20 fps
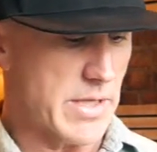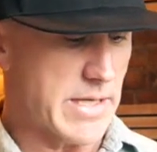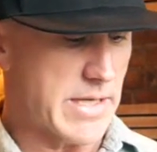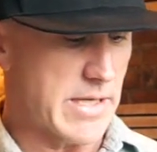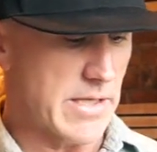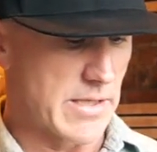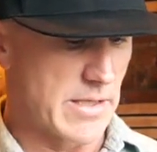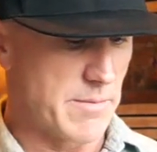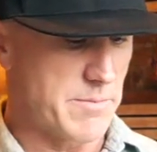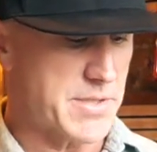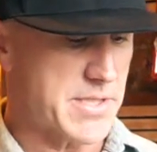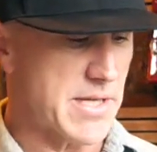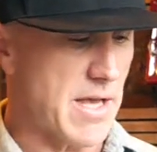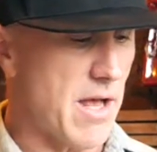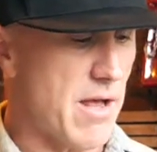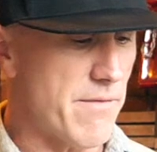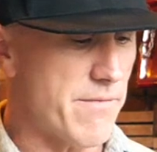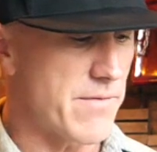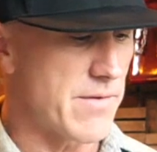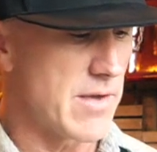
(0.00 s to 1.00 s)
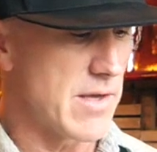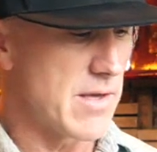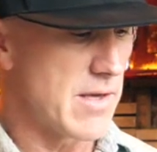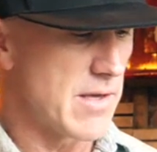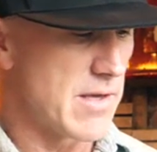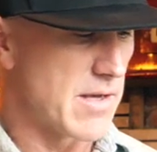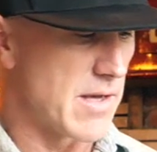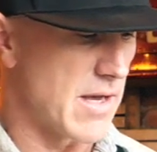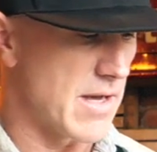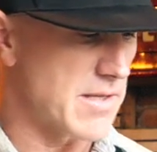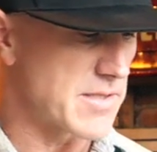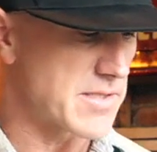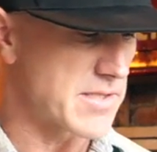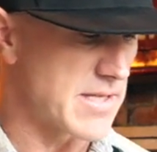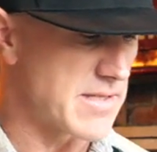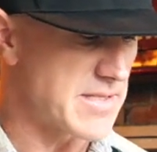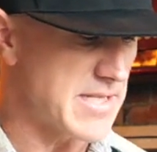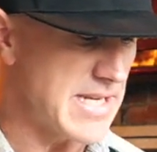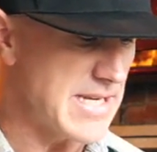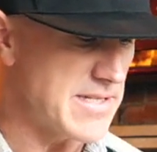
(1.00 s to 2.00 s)
he kill himself? Uh,
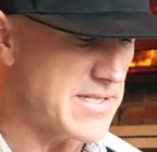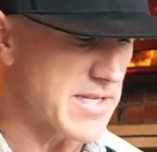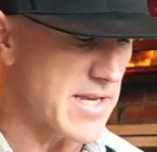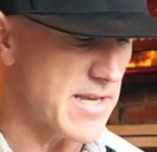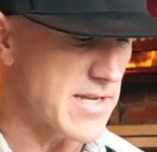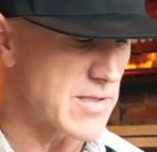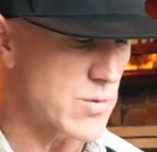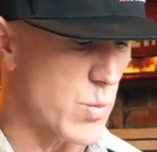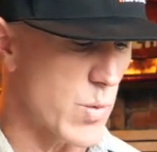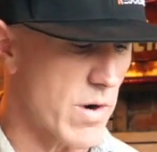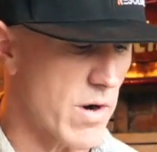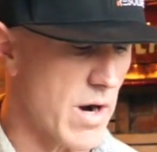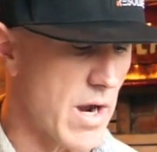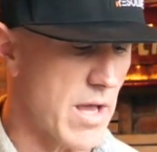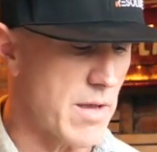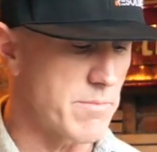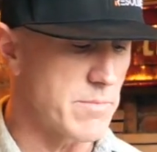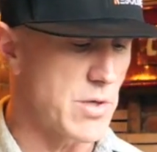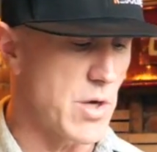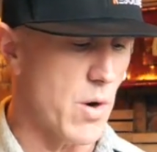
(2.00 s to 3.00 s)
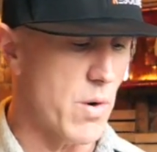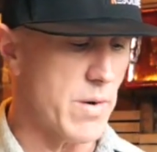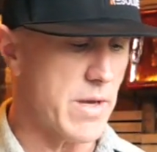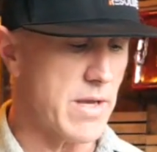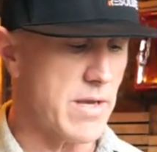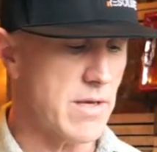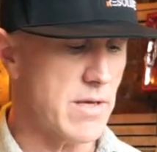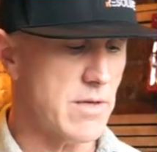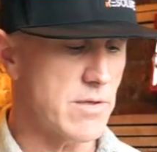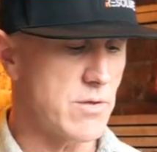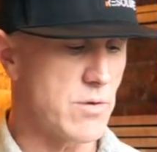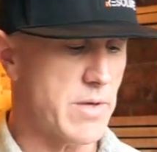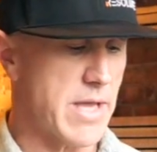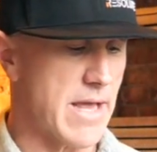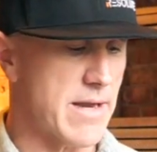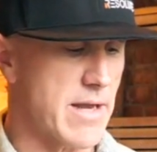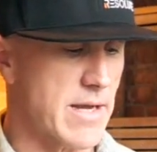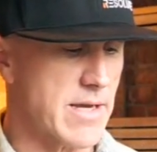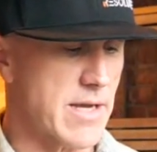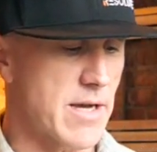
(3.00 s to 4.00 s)
since he says, where I am going, you
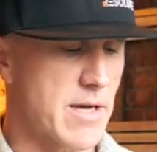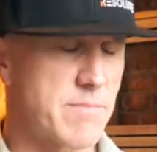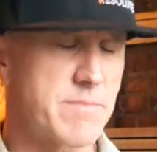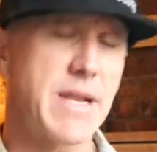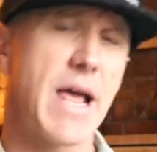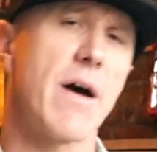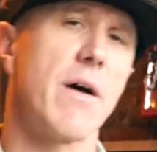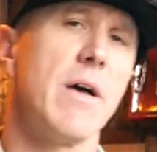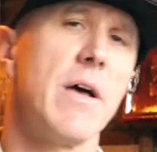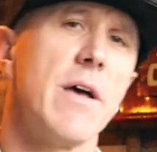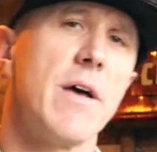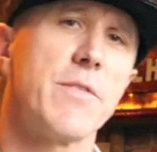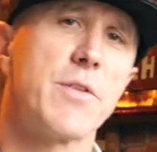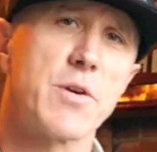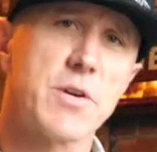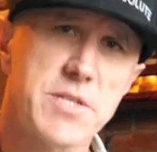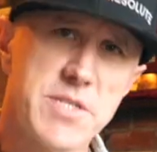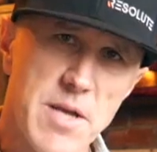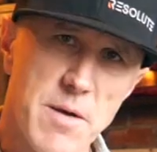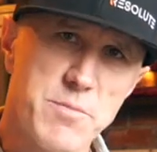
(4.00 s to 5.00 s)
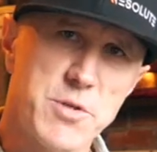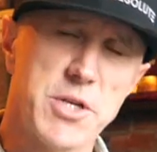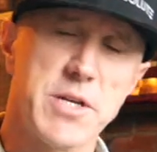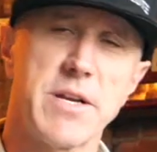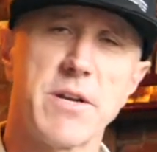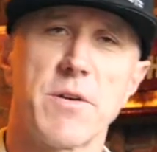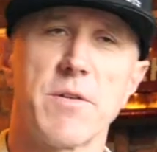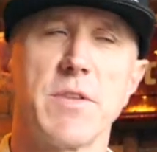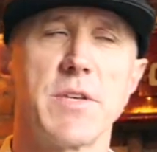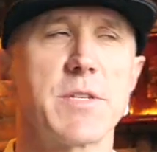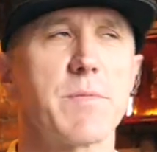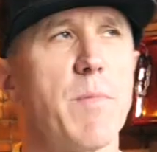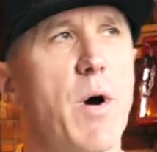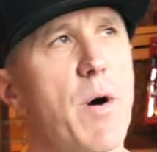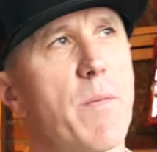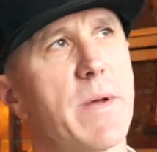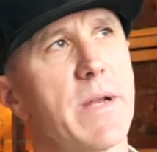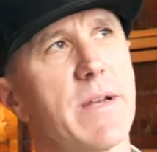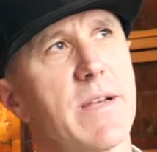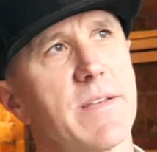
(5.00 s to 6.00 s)
cannot come. Now, their assumption here in this
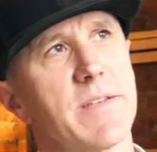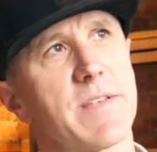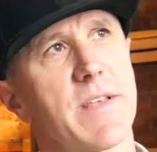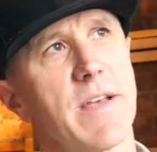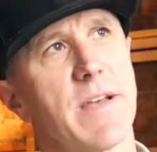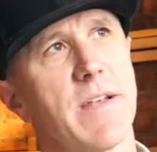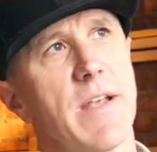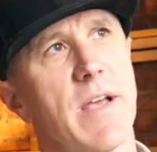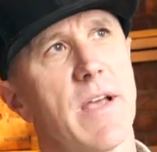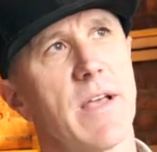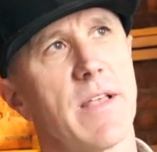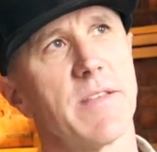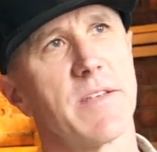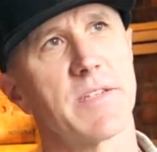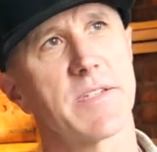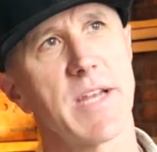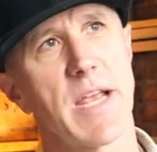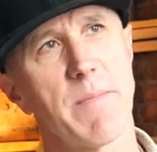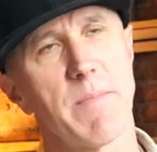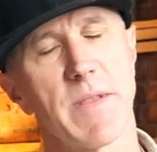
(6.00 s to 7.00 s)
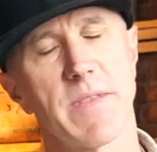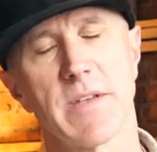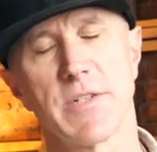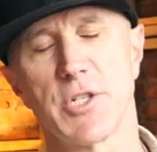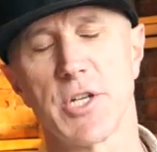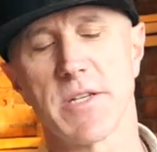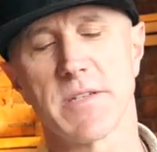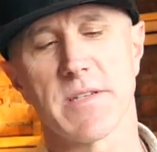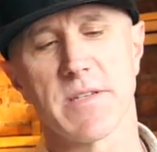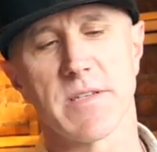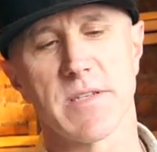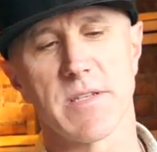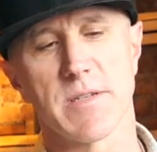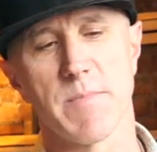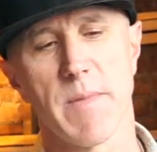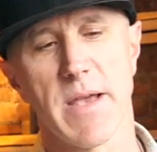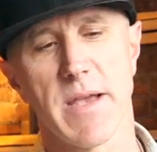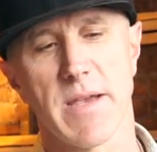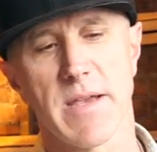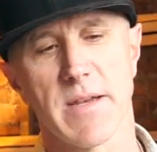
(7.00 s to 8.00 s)
moment is that the statement that Jesus is
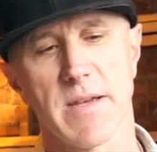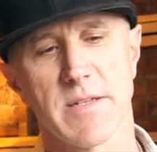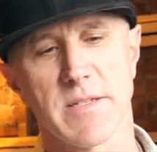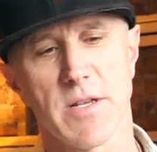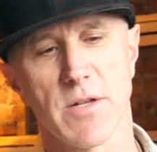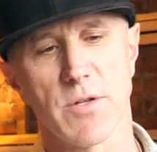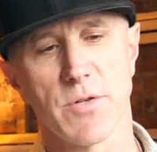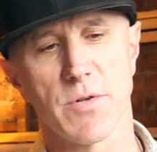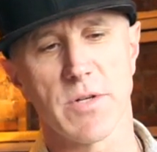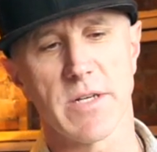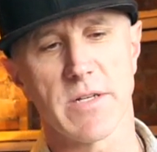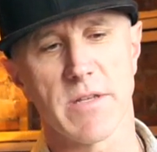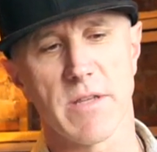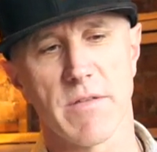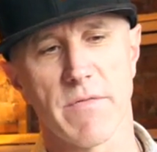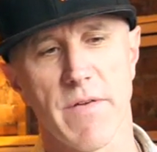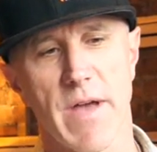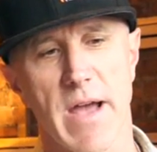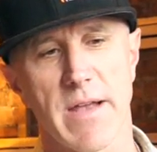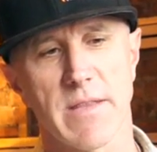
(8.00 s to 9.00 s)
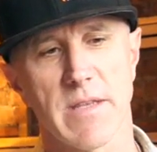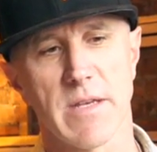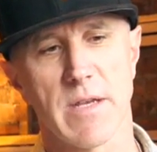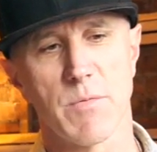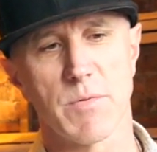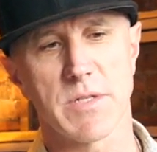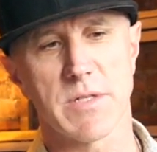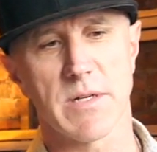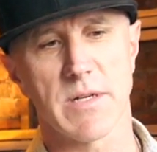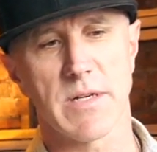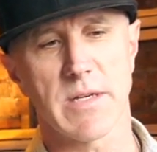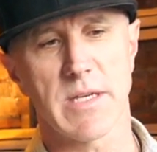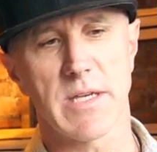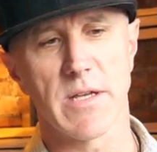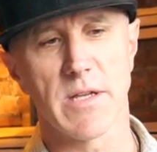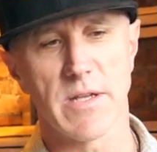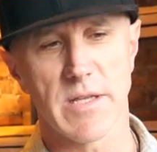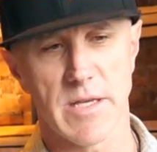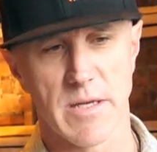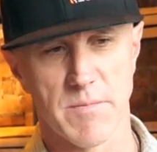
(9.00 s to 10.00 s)
making is alluding to the fact that he was going to
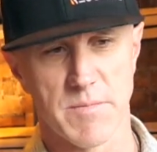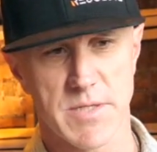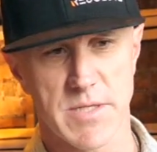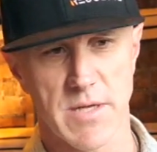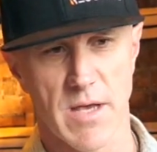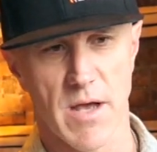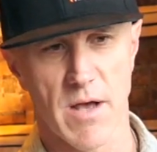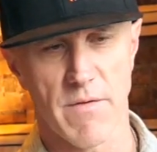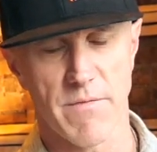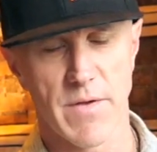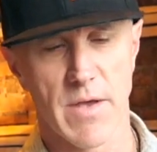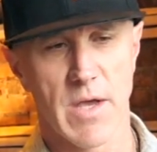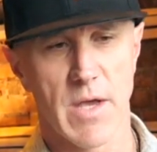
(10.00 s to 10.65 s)
kill himself,